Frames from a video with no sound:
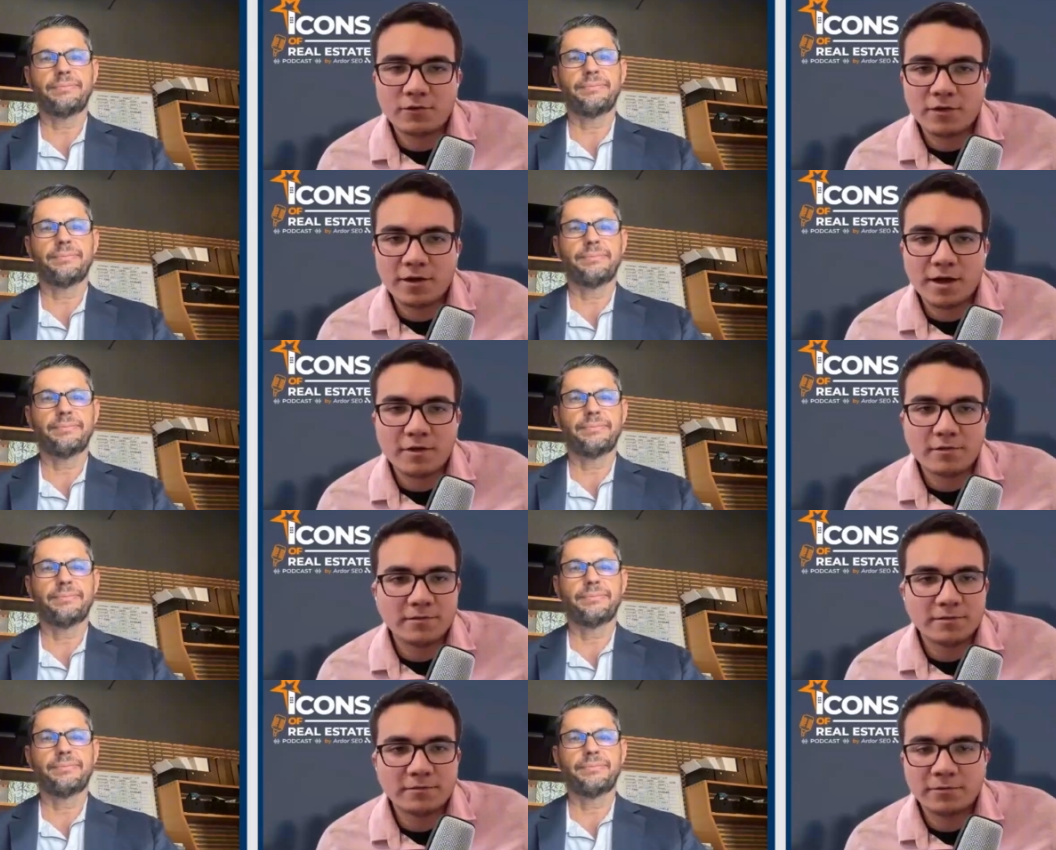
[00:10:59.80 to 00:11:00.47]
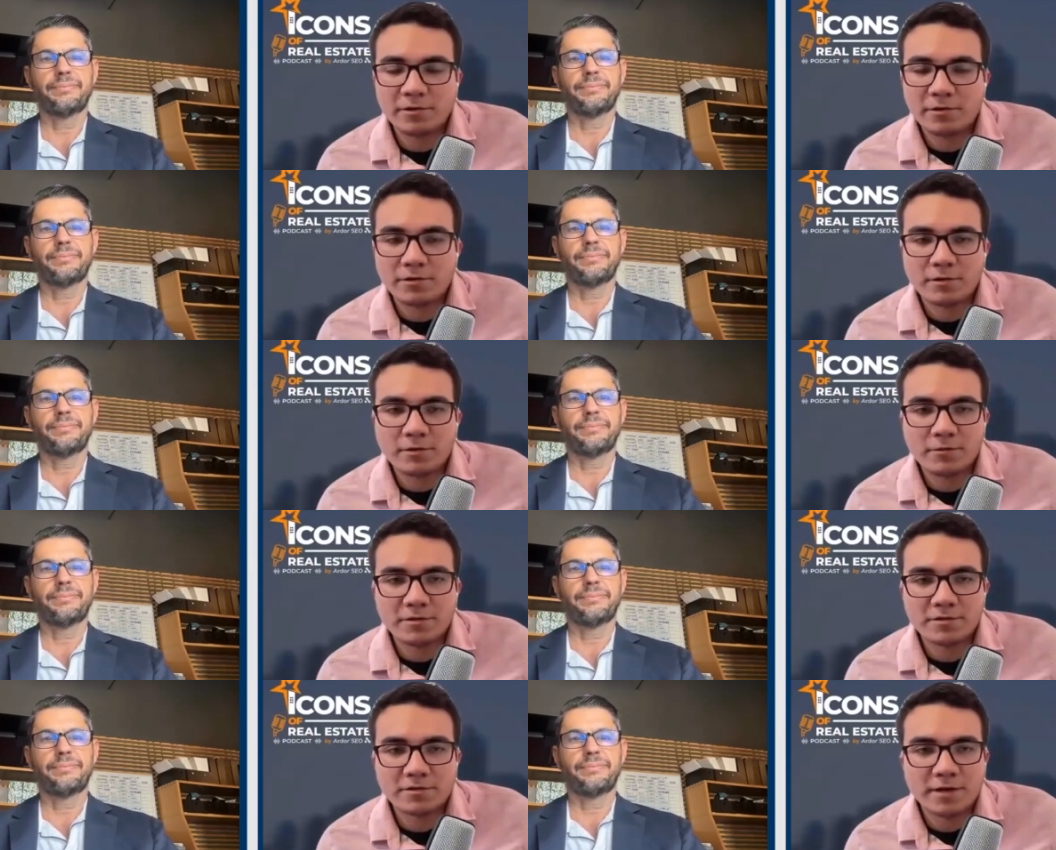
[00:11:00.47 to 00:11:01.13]
Speaker 1: for now, but we don't
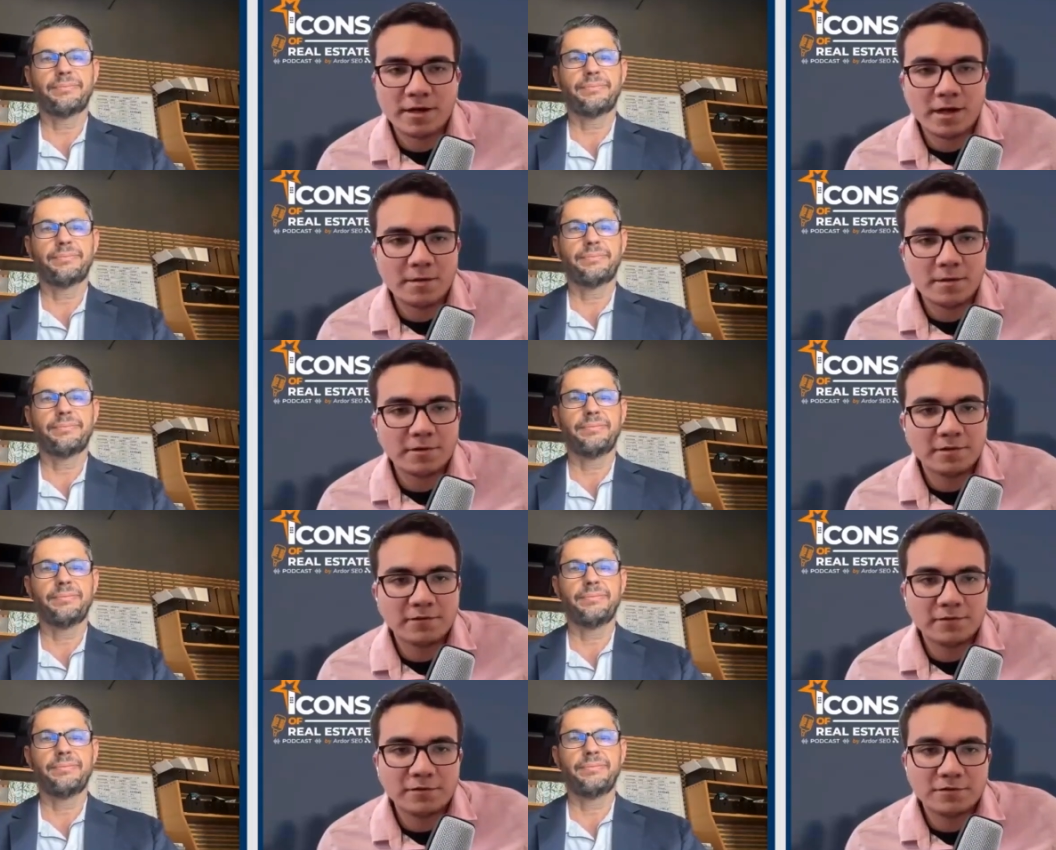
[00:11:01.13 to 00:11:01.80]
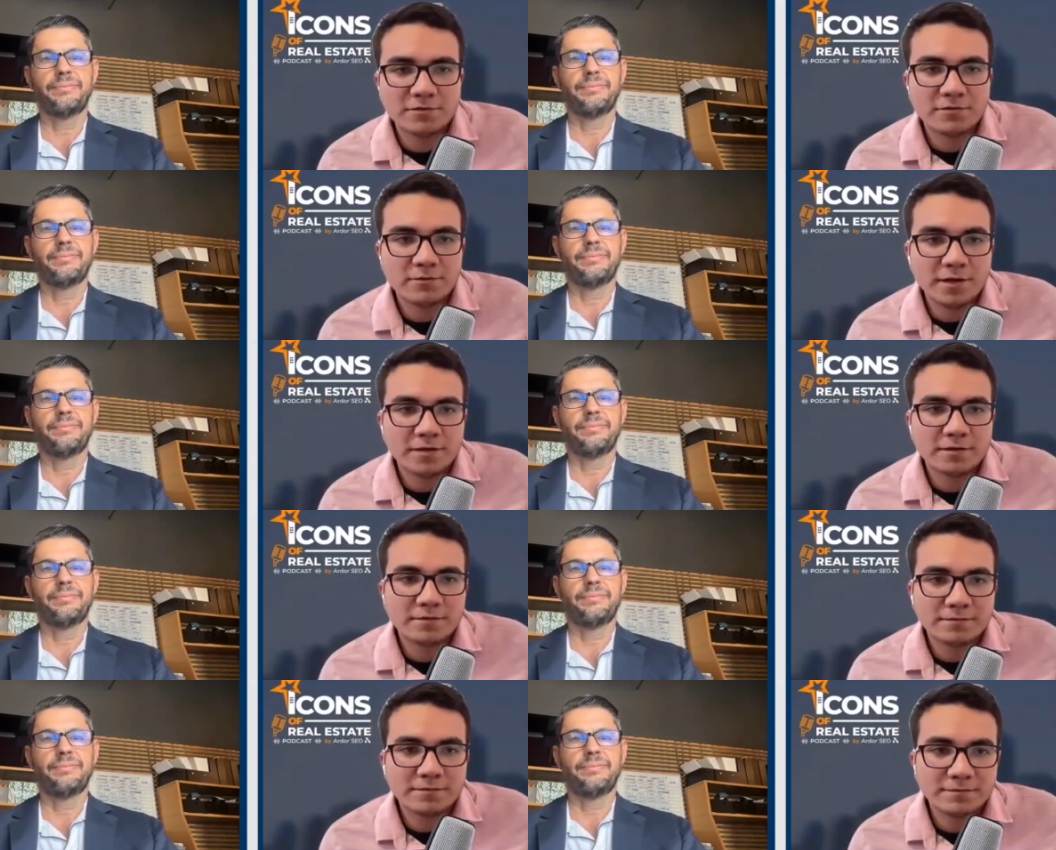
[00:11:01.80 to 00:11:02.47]
know what's going to happen in the future,
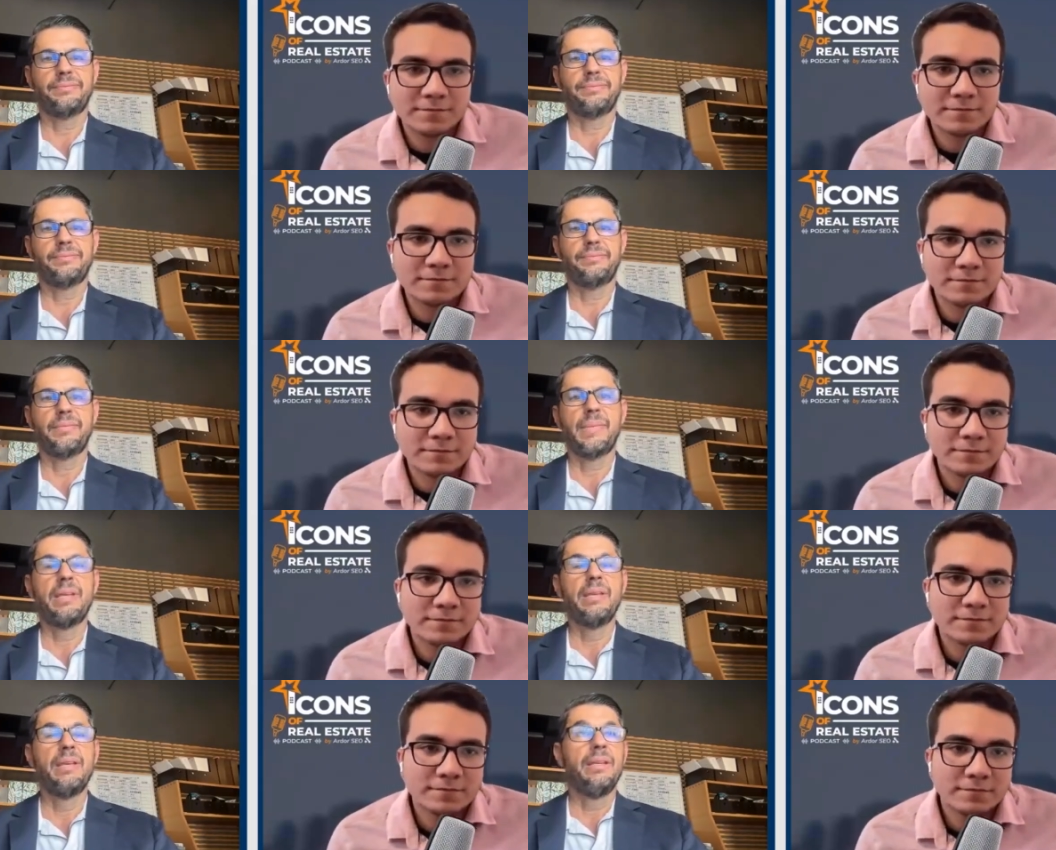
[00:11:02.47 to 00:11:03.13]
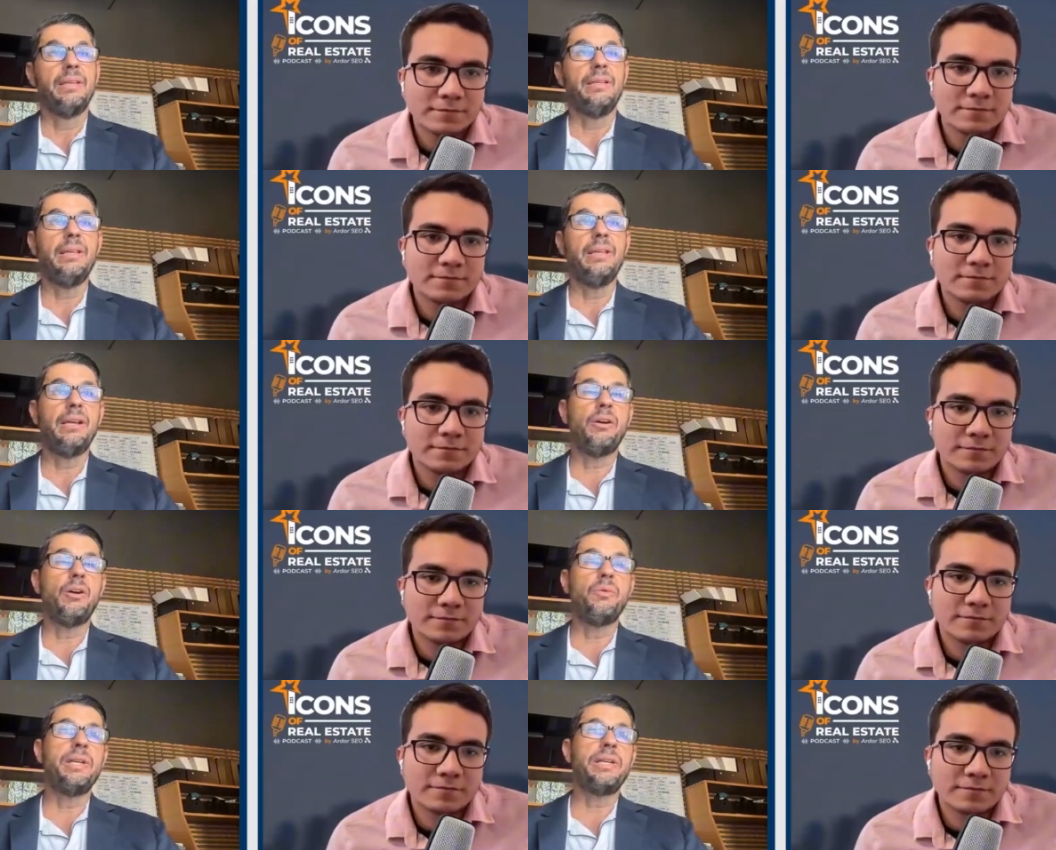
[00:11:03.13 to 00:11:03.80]
right?
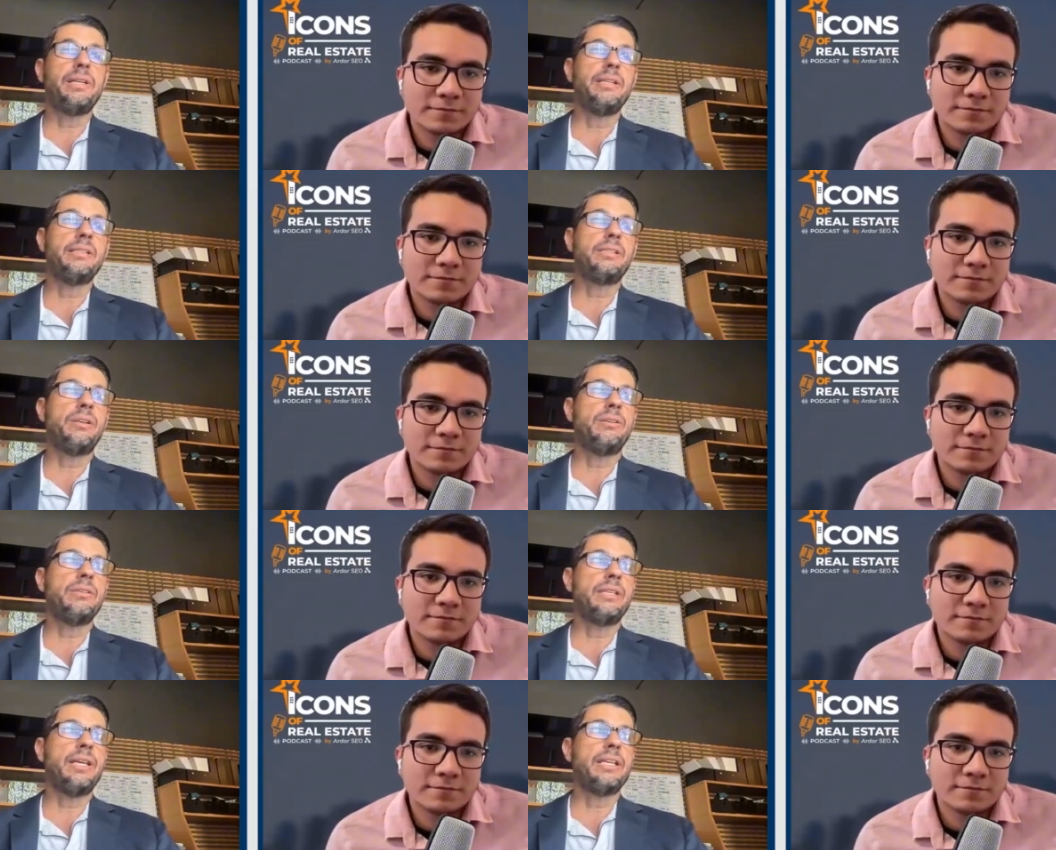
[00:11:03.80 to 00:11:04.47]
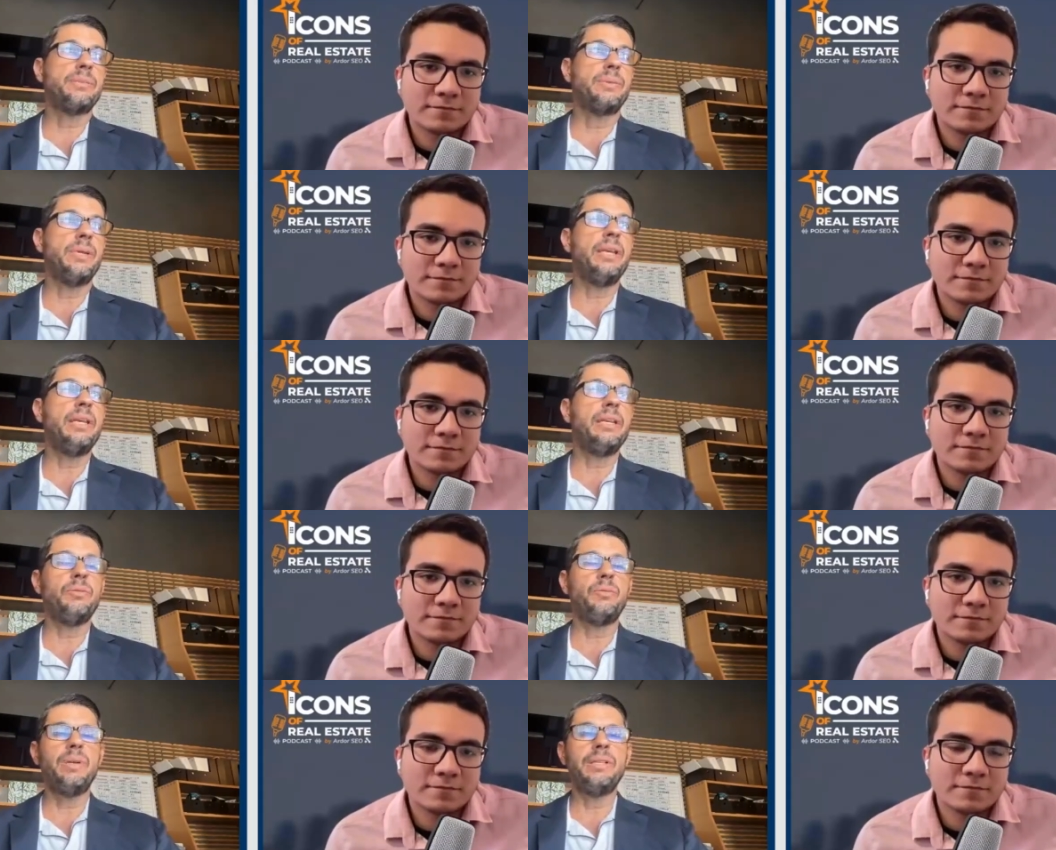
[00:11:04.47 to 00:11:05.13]
Speaker 2: Yeah, all my clients always ask me,
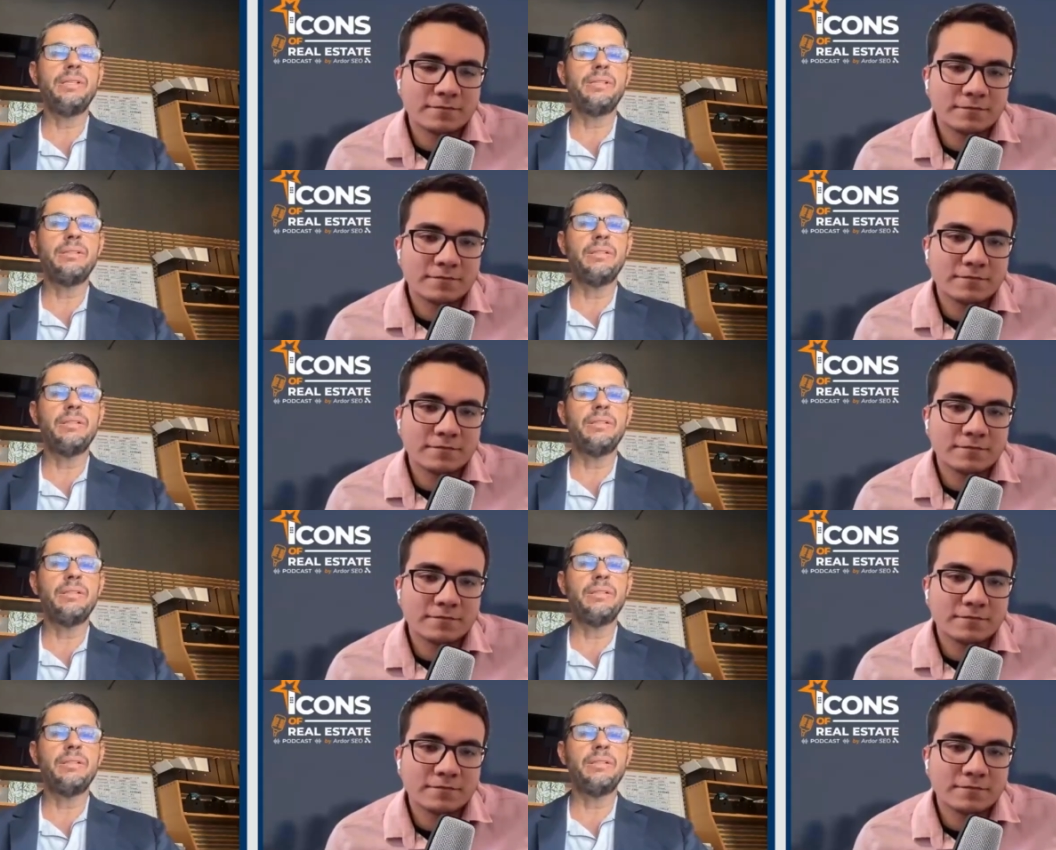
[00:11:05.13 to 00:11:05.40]
hey, when is